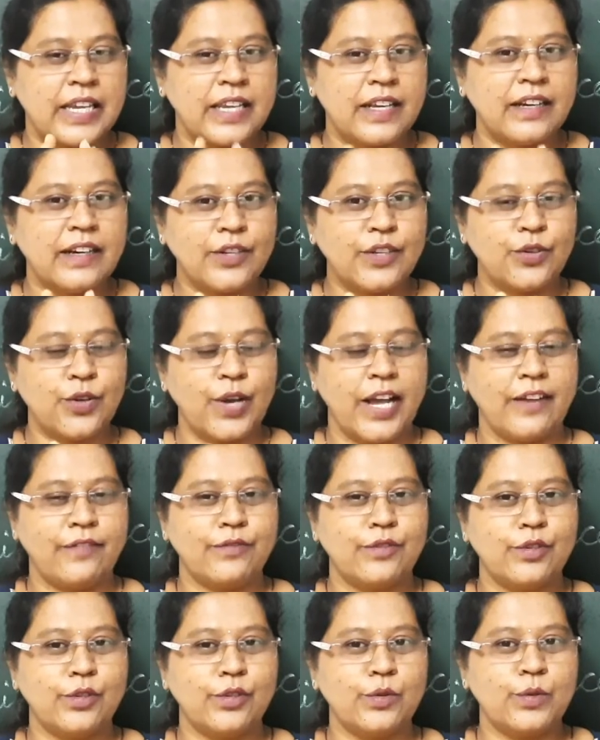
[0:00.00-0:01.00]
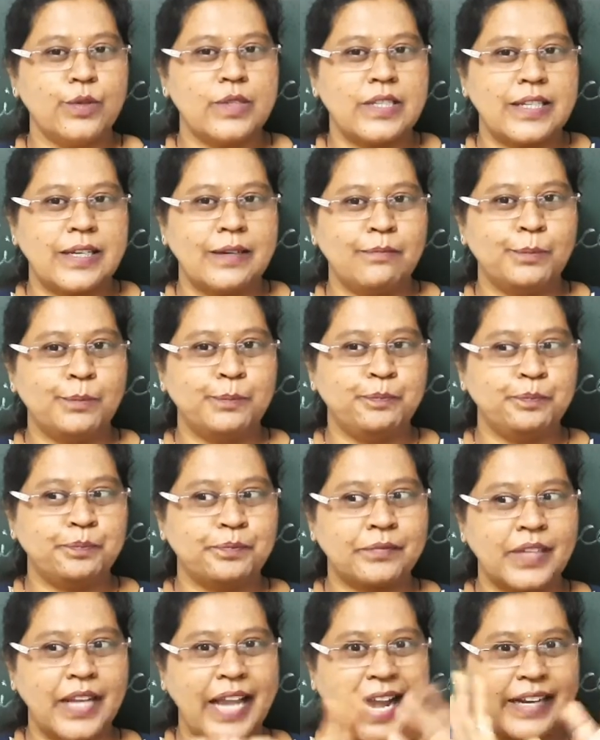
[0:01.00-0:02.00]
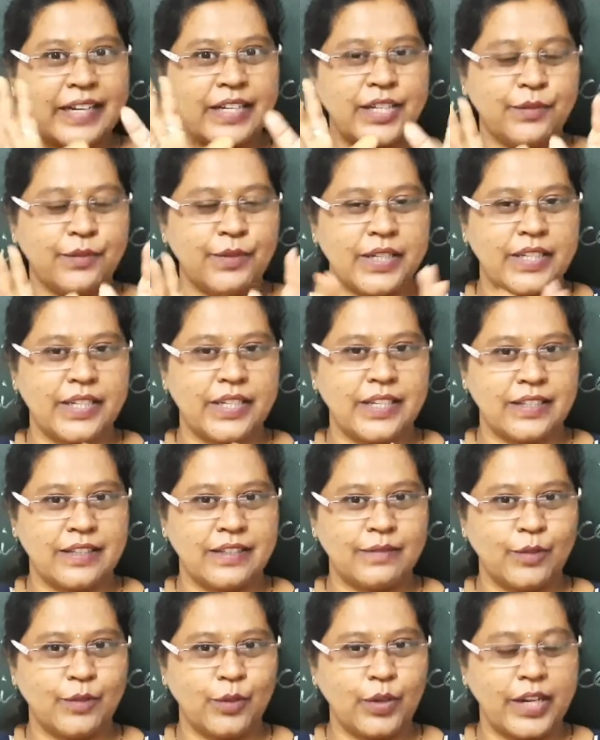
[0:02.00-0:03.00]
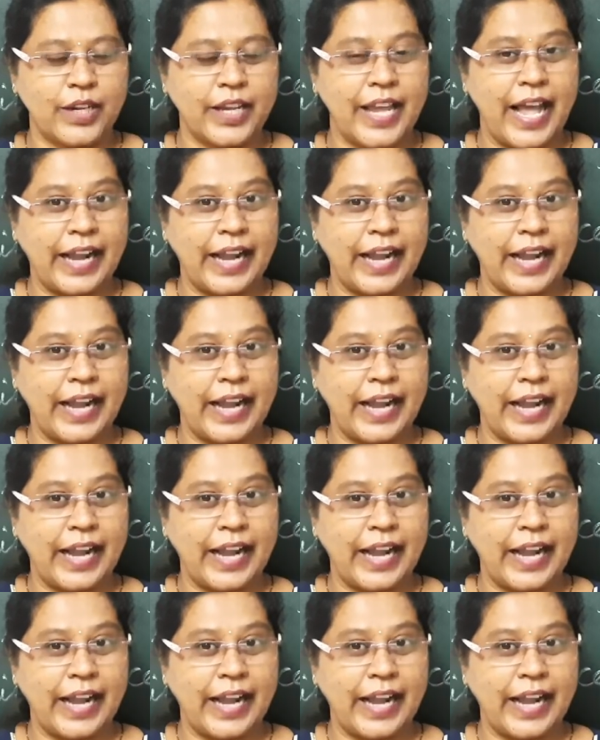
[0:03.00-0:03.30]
Here you have to do some activity, okay?